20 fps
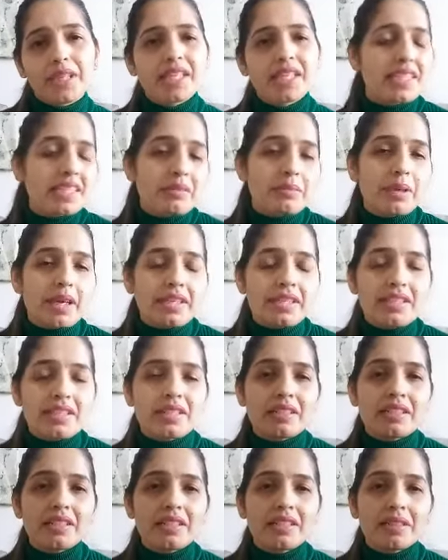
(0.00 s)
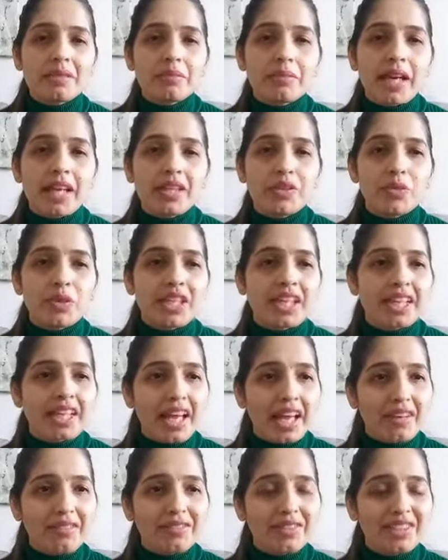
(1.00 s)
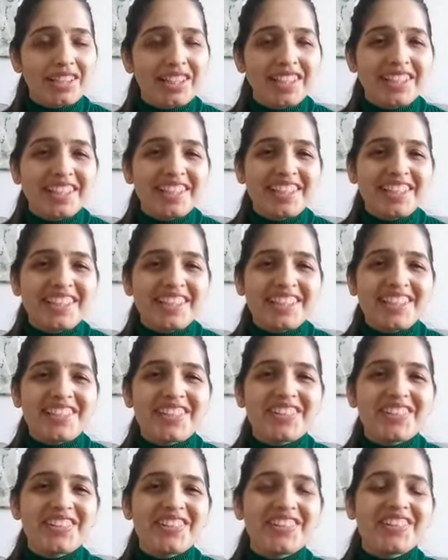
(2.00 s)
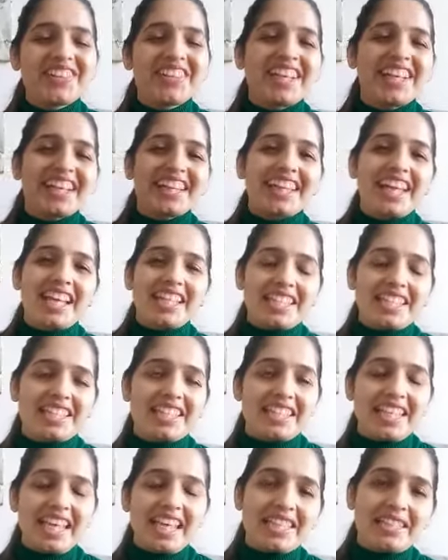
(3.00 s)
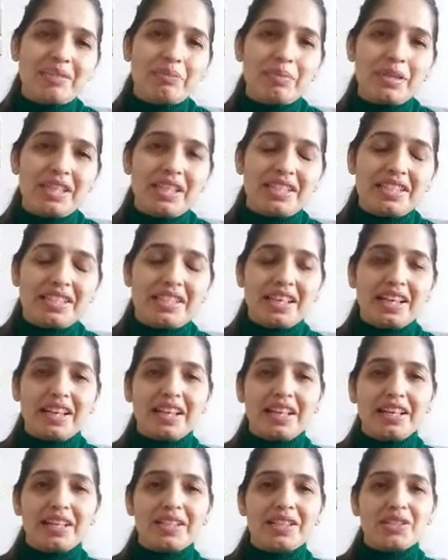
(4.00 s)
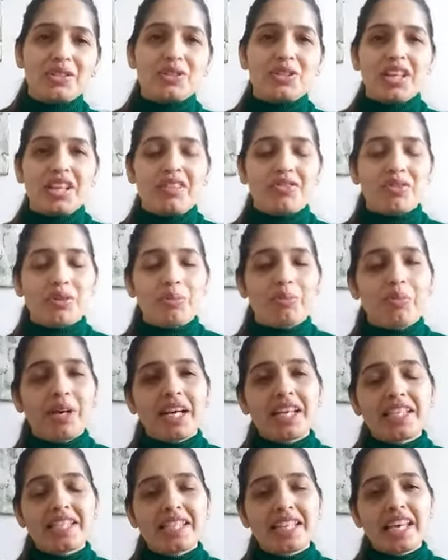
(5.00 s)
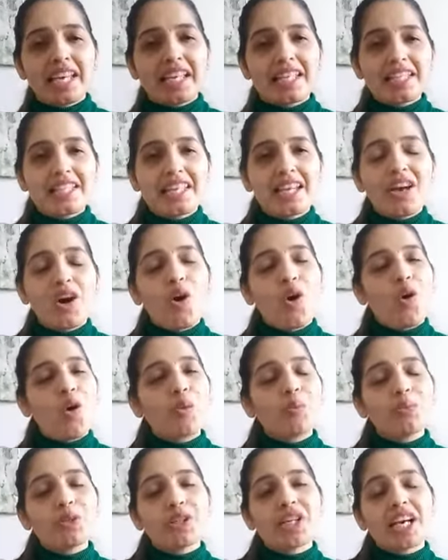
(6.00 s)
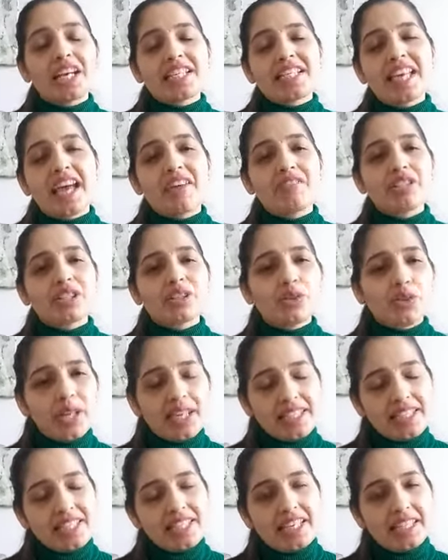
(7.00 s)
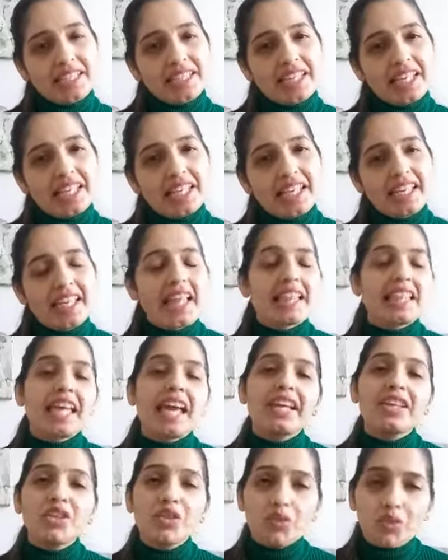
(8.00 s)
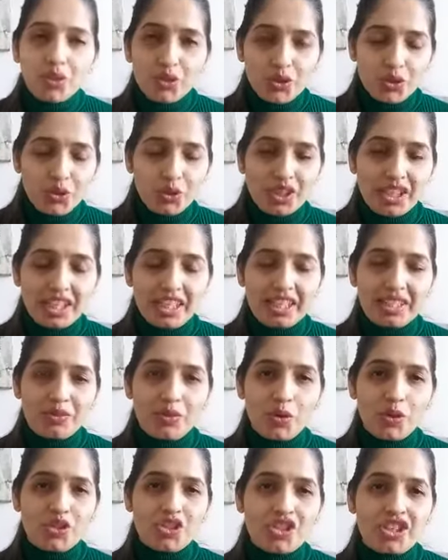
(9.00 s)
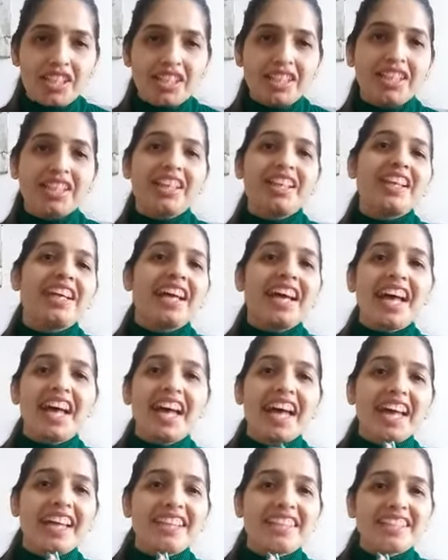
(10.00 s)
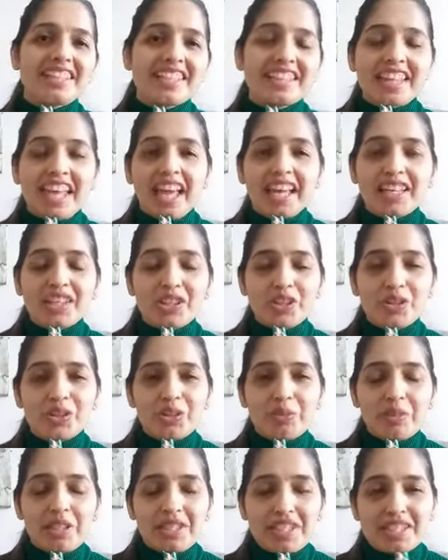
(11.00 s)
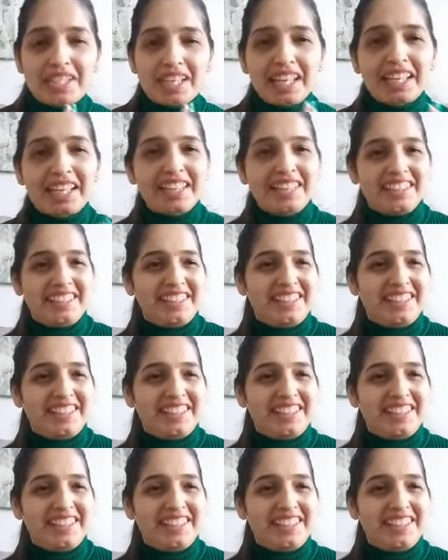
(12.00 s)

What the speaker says: that's the best mind we can have. So that's a piece today from my side. Hope you guys have a great Sunday. Thank you for tuning in and watching, and thank you. Namaste.